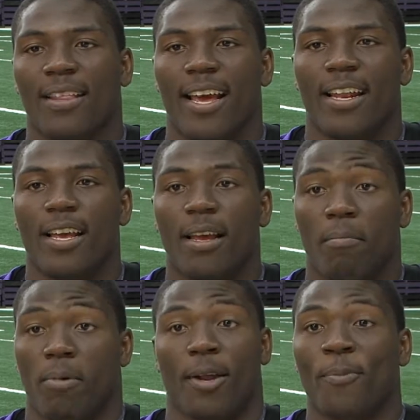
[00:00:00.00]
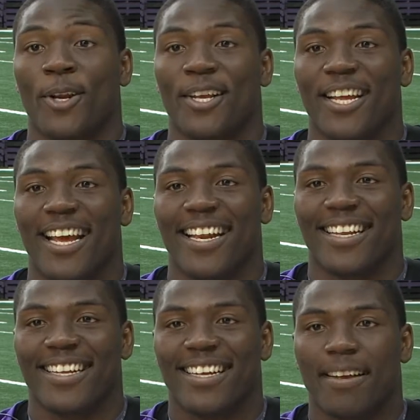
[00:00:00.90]
that, but I'm pretty good at
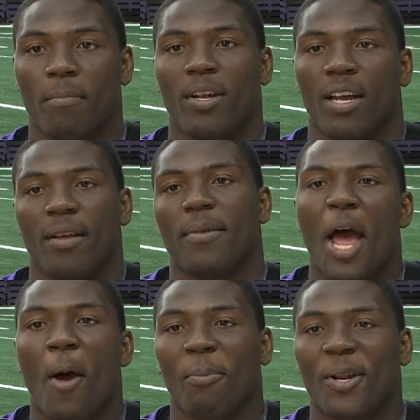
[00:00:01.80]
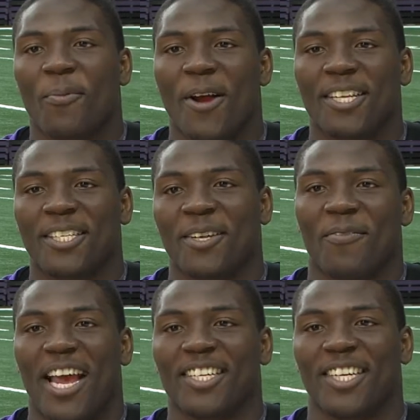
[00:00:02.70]
it. But now I'm in the process of
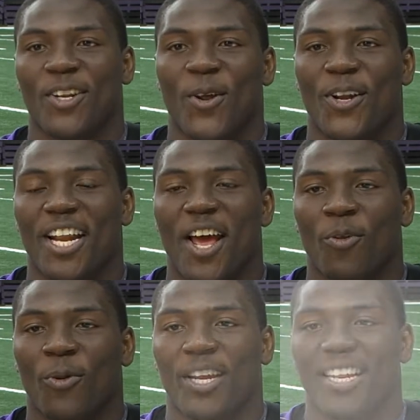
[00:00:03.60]
actually learning how to read